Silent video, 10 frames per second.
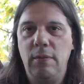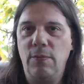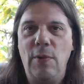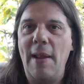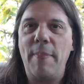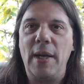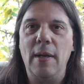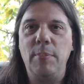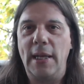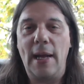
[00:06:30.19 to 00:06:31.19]
ramping
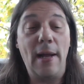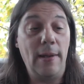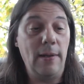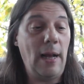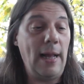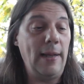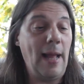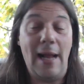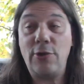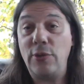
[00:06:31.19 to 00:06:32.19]
up like I
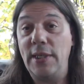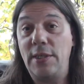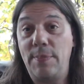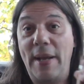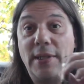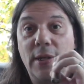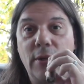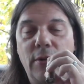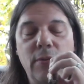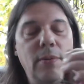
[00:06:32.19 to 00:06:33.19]
actually expected
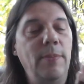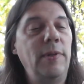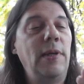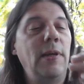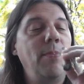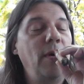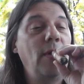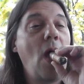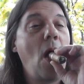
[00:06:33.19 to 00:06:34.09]
it to. Let me take a puff.